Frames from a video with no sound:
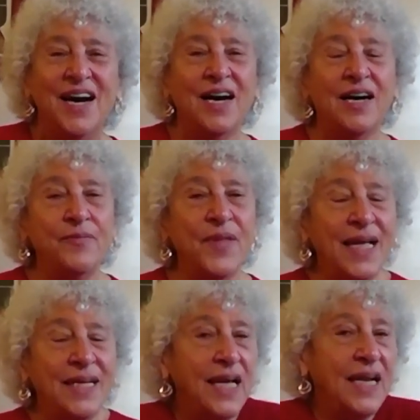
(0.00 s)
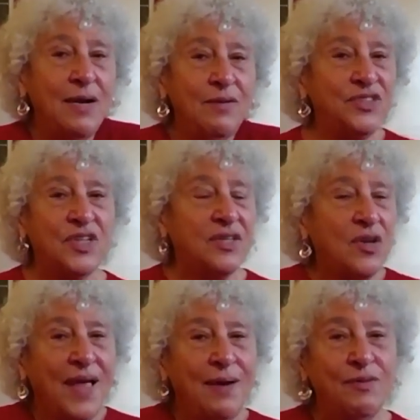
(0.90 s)
And I was,
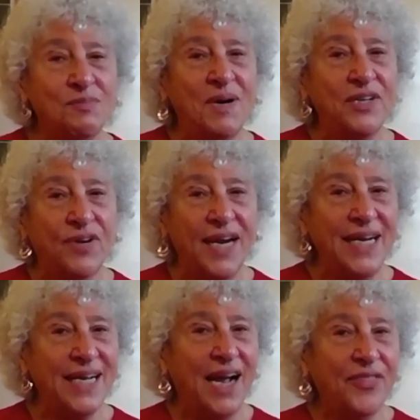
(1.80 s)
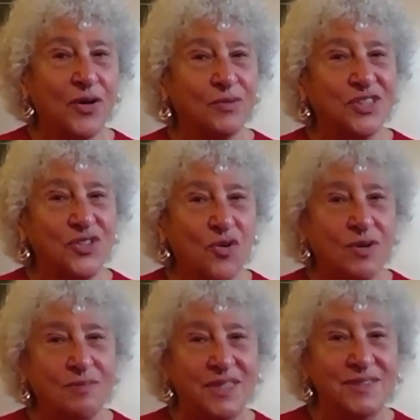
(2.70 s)
that was my training. I thought it was
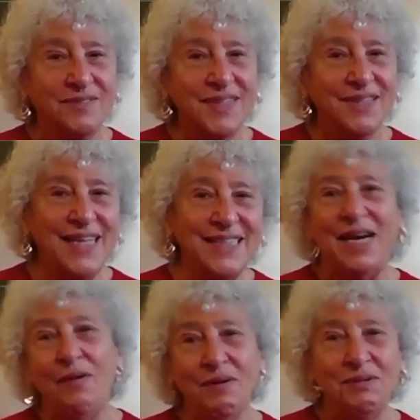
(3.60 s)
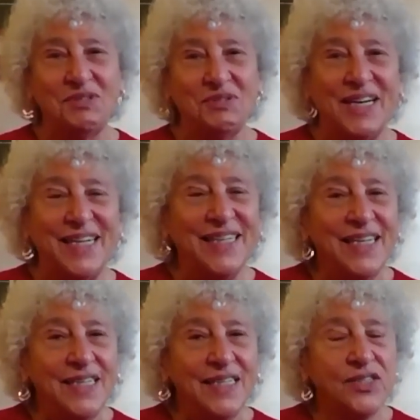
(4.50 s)
normal. That's how I was trained.
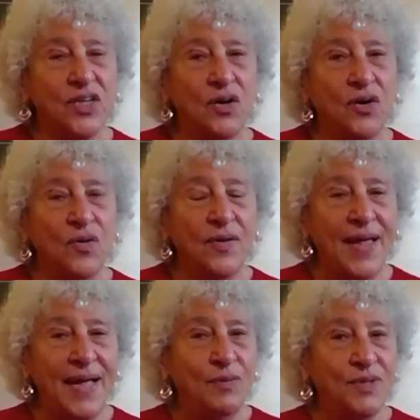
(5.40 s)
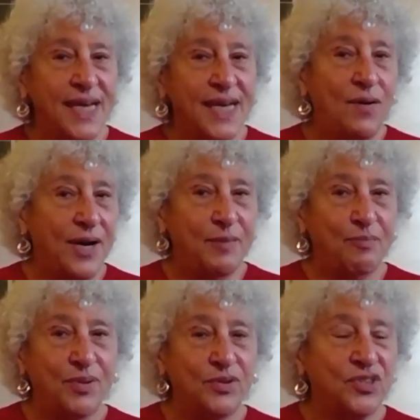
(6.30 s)
So that was how I
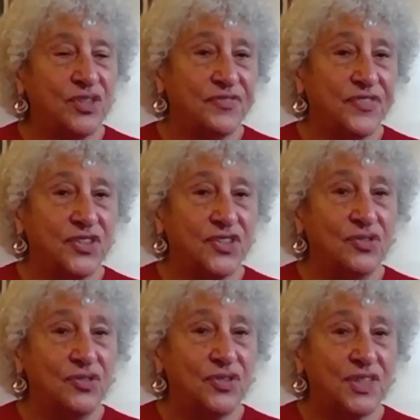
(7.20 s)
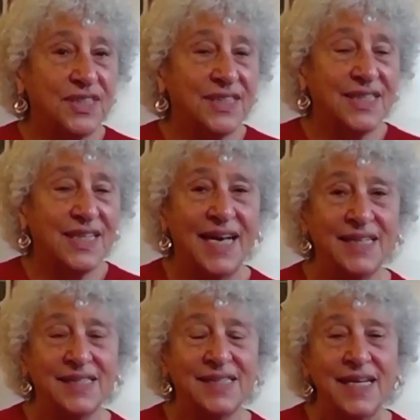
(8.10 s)
approached the first nutrition
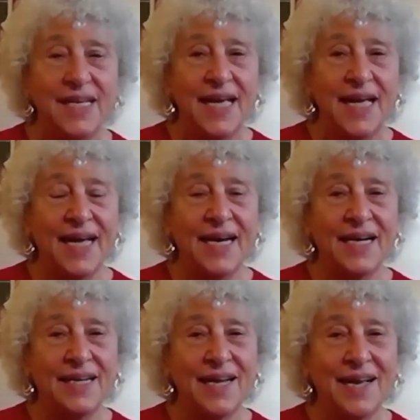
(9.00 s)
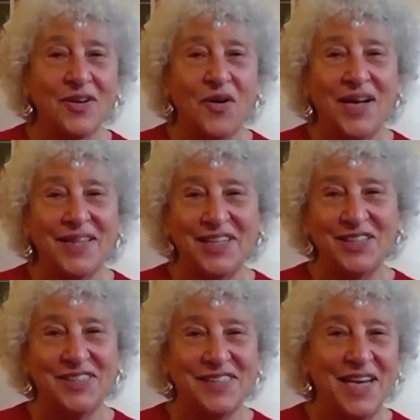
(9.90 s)
class. And, I like to
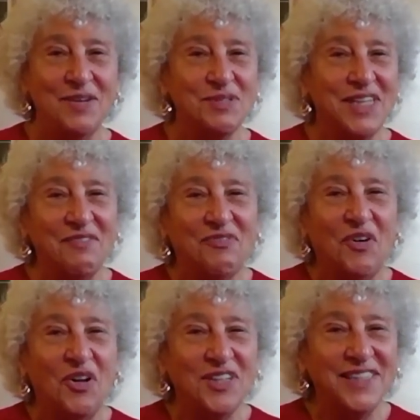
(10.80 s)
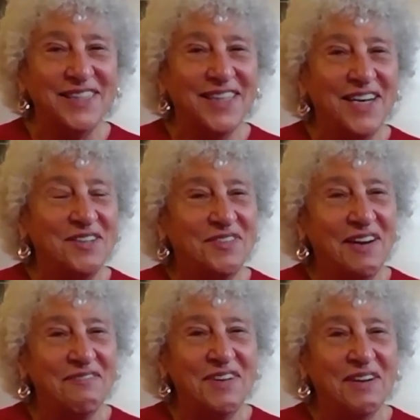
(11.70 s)
say it was like falling in love.
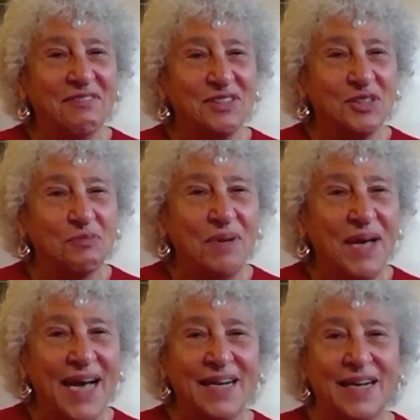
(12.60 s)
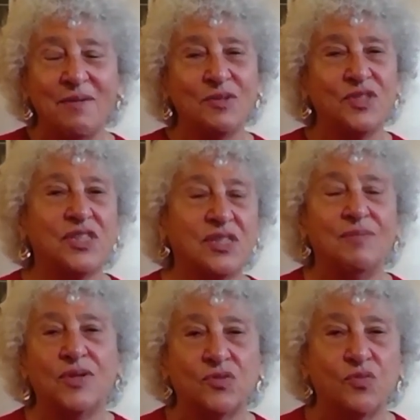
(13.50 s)
I've never looked back. It was just the
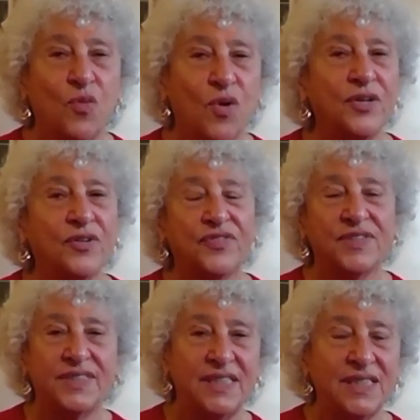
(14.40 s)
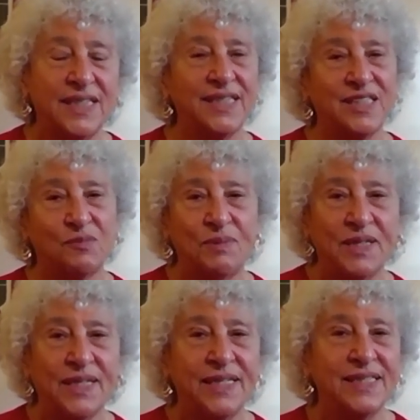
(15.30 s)
most wonderful teaching
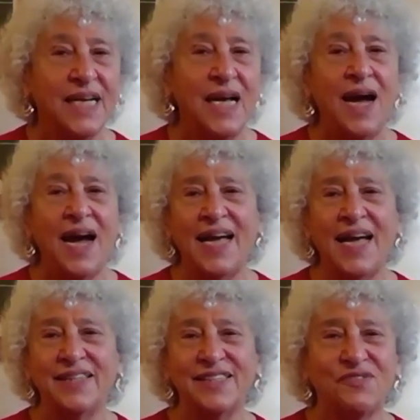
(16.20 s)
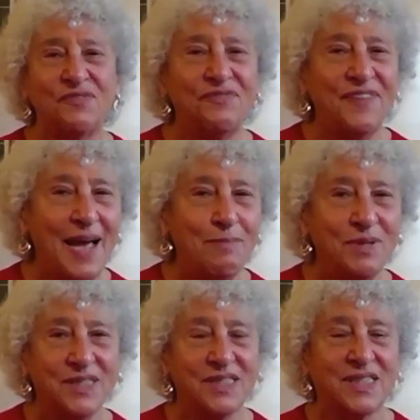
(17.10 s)
experience. I had this
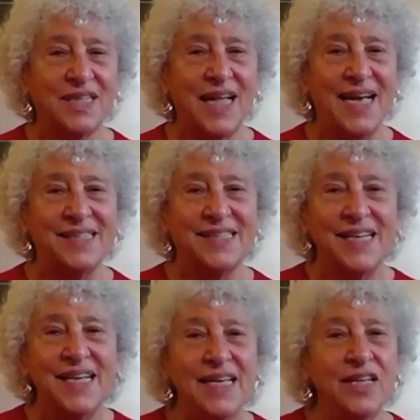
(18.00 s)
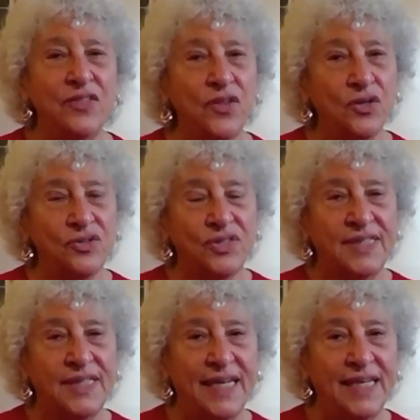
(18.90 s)
fabulous class. In those
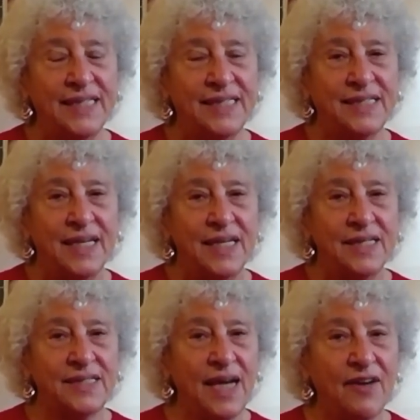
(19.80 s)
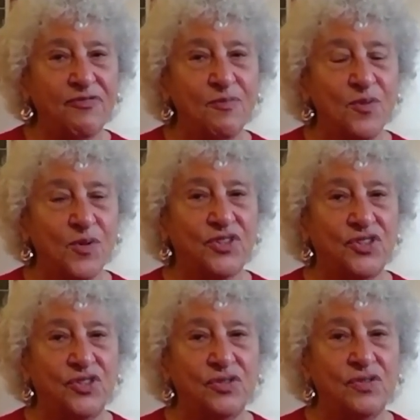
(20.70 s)
days, sophomore
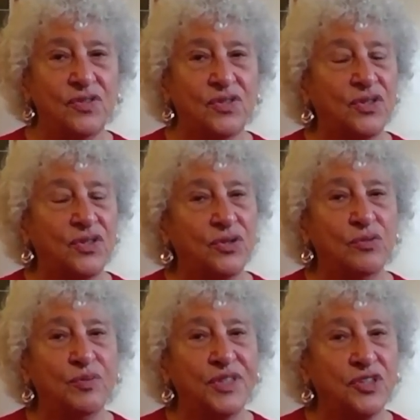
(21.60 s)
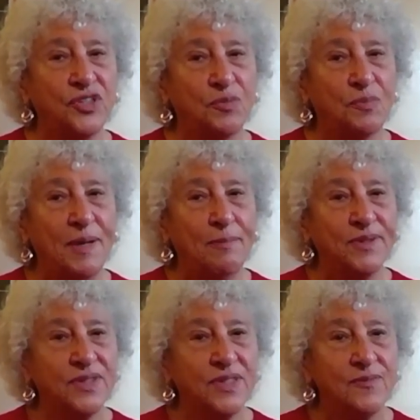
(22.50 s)
students could do research
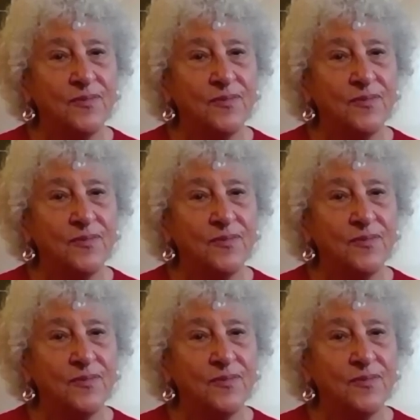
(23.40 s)
papers